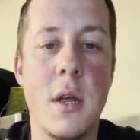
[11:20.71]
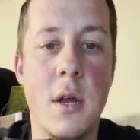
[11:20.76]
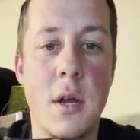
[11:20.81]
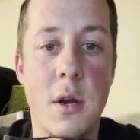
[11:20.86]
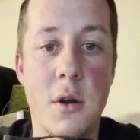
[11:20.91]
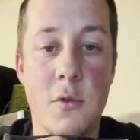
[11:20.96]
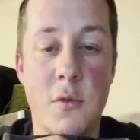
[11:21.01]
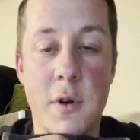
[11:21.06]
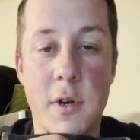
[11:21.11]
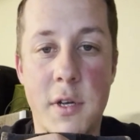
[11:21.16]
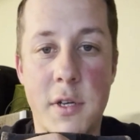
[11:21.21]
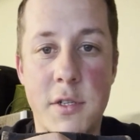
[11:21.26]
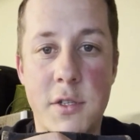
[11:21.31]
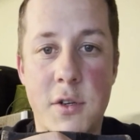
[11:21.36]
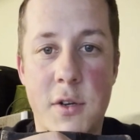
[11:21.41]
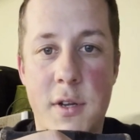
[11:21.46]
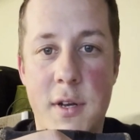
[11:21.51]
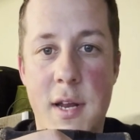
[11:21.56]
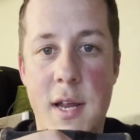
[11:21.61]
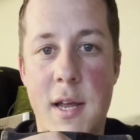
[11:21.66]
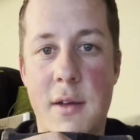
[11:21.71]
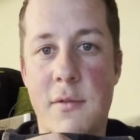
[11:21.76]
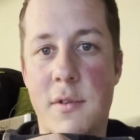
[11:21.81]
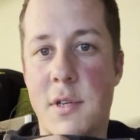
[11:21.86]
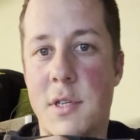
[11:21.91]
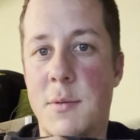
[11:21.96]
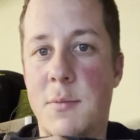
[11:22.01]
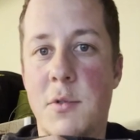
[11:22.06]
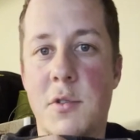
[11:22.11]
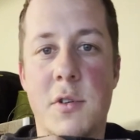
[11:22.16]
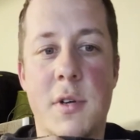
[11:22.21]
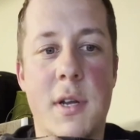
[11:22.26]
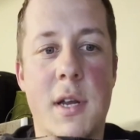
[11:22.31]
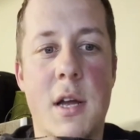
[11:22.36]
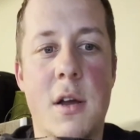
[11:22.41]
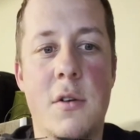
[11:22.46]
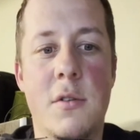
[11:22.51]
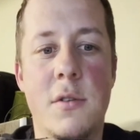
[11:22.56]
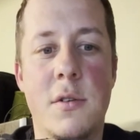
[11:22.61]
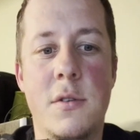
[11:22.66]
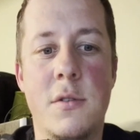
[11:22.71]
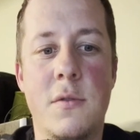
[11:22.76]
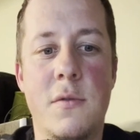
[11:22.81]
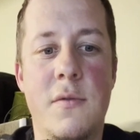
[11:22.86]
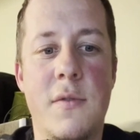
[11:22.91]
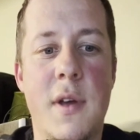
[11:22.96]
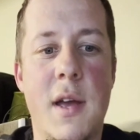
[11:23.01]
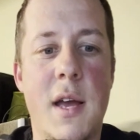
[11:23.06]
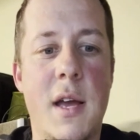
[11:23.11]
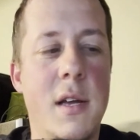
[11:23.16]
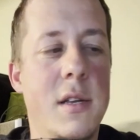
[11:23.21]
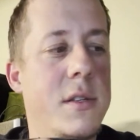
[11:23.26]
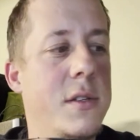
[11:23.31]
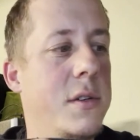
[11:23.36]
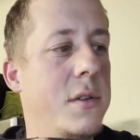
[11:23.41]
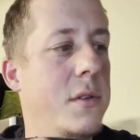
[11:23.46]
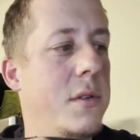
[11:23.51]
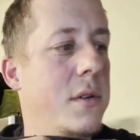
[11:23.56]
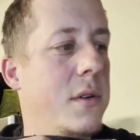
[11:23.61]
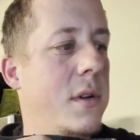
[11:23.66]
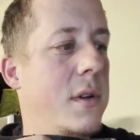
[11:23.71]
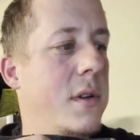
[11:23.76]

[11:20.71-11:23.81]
reels, you can have it spooling out too fast or